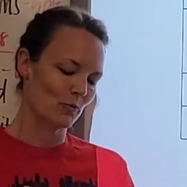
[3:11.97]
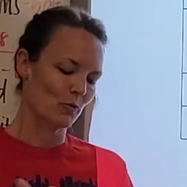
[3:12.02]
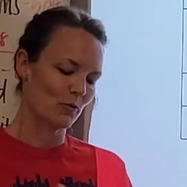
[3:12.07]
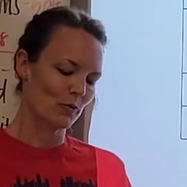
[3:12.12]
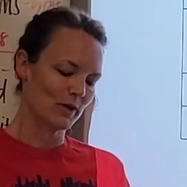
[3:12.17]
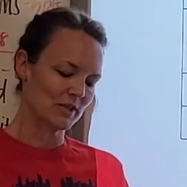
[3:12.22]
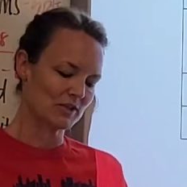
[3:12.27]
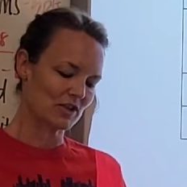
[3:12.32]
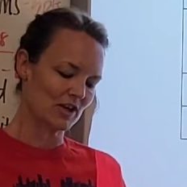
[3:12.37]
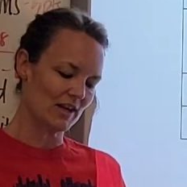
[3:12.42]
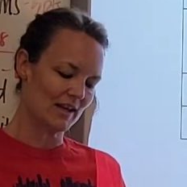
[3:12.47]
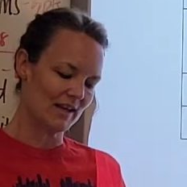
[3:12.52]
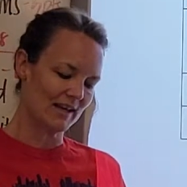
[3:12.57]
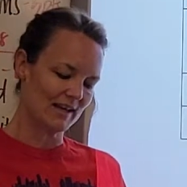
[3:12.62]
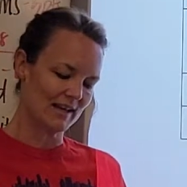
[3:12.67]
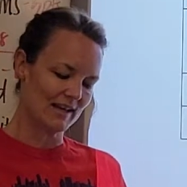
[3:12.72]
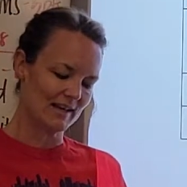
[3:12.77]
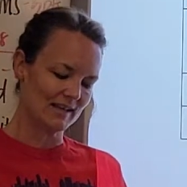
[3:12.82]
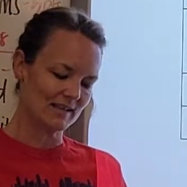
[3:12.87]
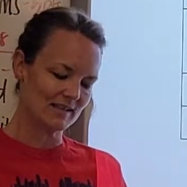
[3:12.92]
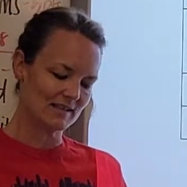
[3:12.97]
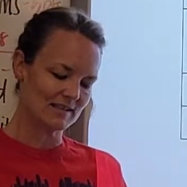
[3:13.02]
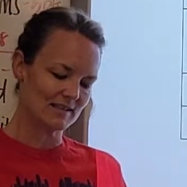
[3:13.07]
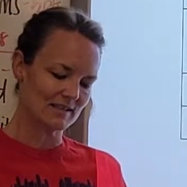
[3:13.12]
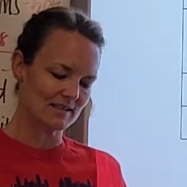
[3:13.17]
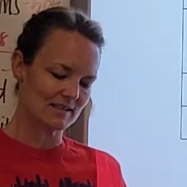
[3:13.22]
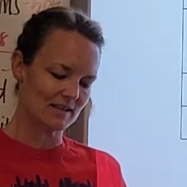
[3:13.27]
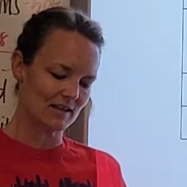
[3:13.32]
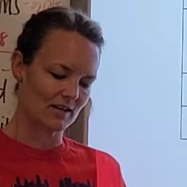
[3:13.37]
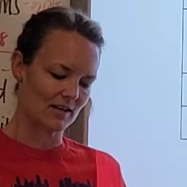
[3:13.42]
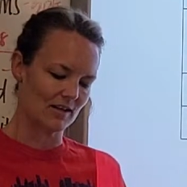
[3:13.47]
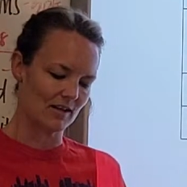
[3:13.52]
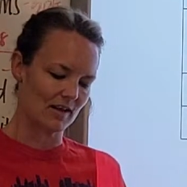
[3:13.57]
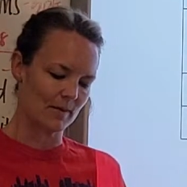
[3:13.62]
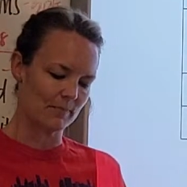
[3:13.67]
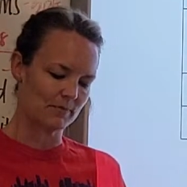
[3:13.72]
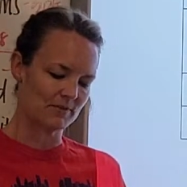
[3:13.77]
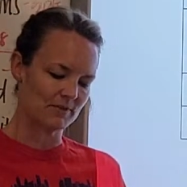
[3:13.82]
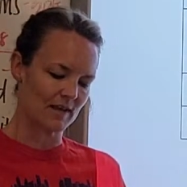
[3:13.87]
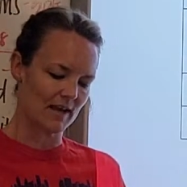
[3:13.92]
which is this little
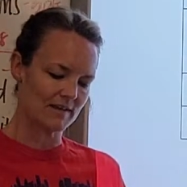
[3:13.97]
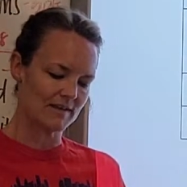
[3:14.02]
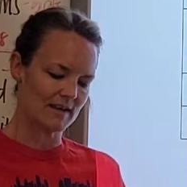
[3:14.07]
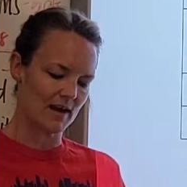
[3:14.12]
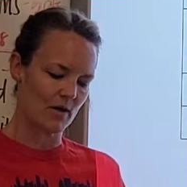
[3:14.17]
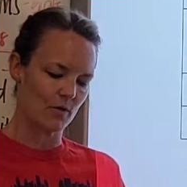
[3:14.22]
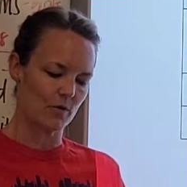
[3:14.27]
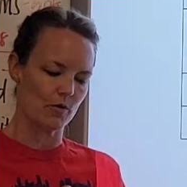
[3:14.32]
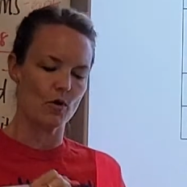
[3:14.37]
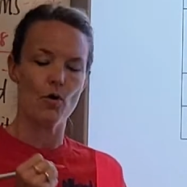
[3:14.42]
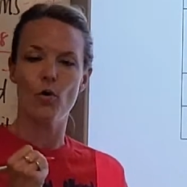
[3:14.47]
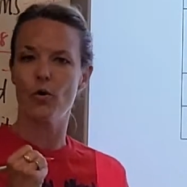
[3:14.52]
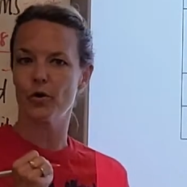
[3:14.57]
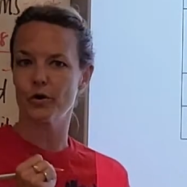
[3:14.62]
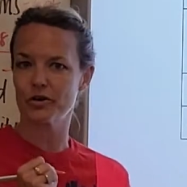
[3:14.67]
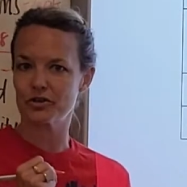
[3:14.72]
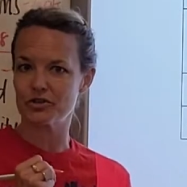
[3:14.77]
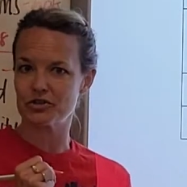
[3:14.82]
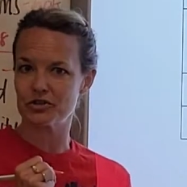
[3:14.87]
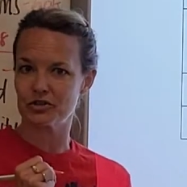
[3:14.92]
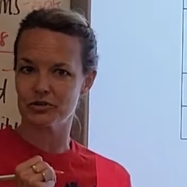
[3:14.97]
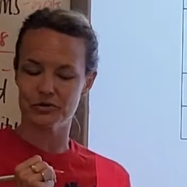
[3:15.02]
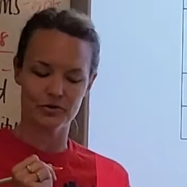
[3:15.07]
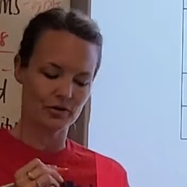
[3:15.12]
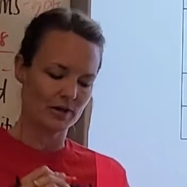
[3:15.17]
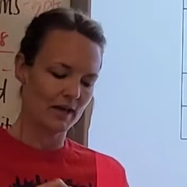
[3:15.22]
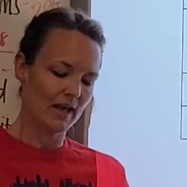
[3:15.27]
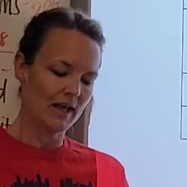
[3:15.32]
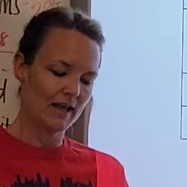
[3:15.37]
upside down horseshoe.